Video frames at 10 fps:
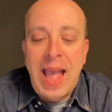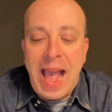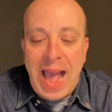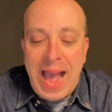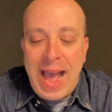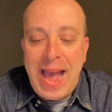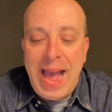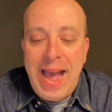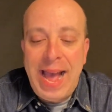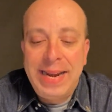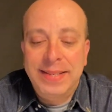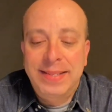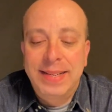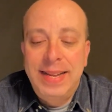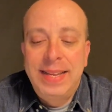
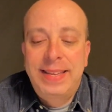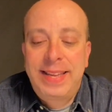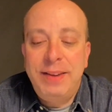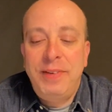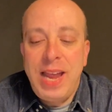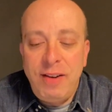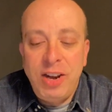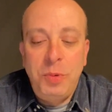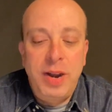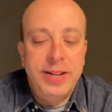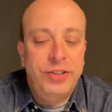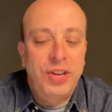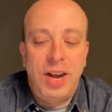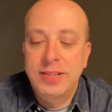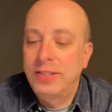and give everyone a
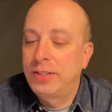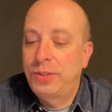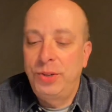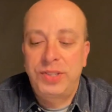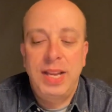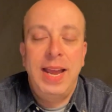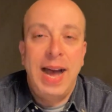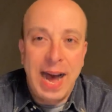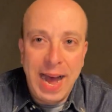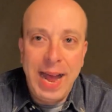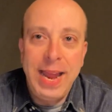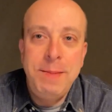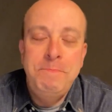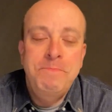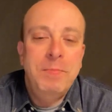chance to say hi
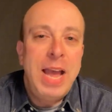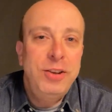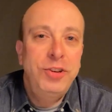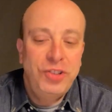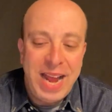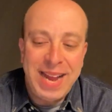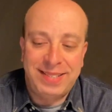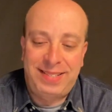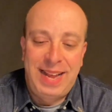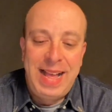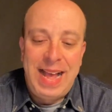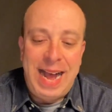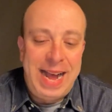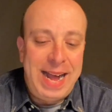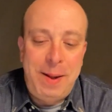and to chat.
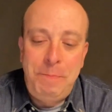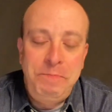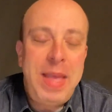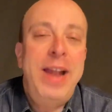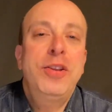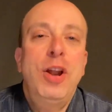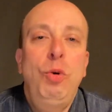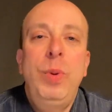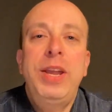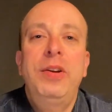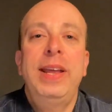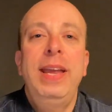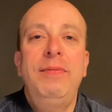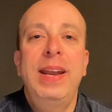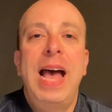And you know, we could
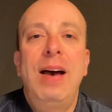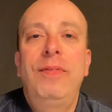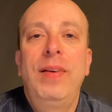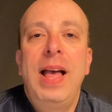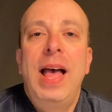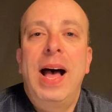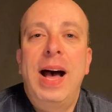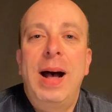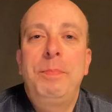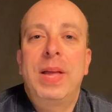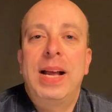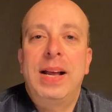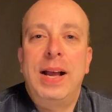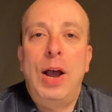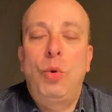even have
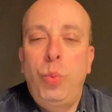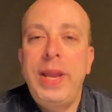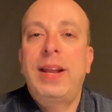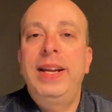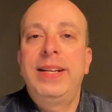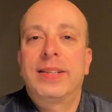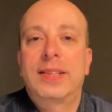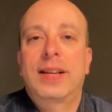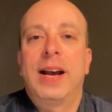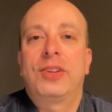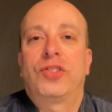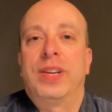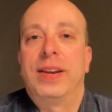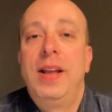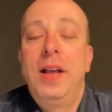a weekly
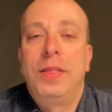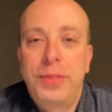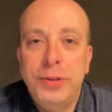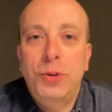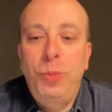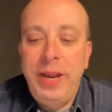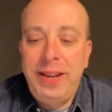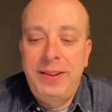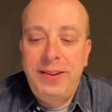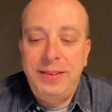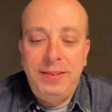discussion. This week,